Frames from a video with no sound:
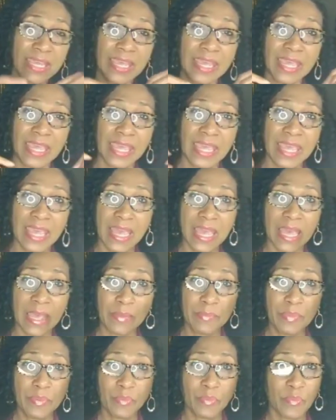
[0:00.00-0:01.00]

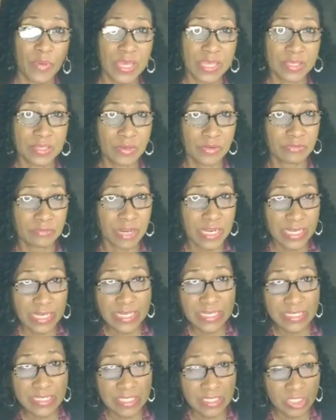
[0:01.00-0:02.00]
Ahab went
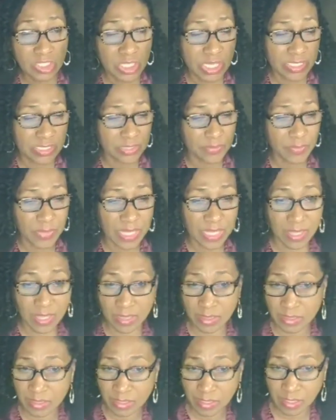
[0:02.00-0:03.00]
running to
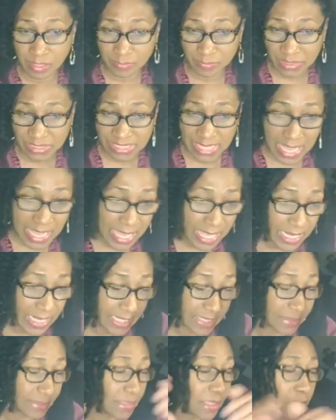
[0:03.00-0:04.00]
Jezebel, upset
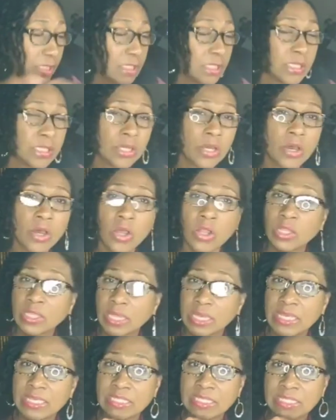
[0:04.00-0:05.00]
and all
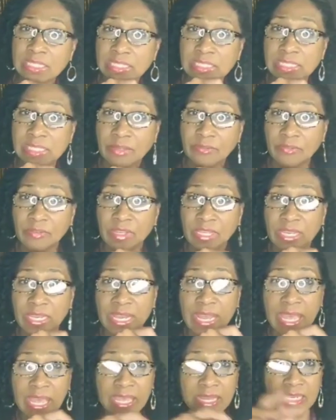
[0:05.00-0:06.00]
kinds of stuff like
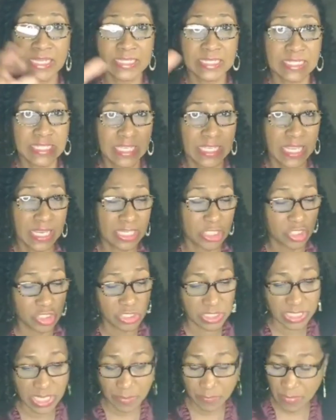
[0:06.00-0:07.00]
that. And she
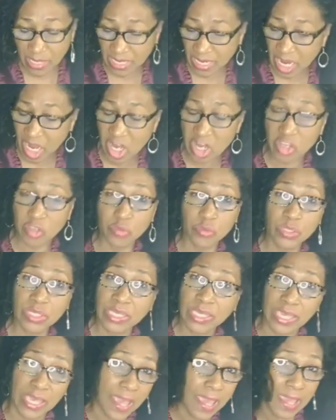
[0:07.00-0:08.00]
said, but aren't you the
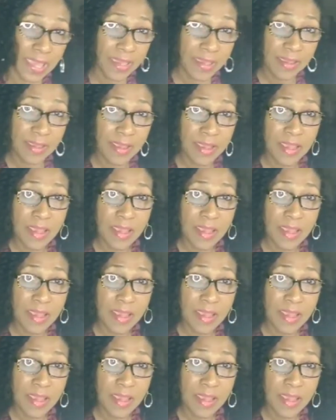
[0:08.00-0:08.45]
king?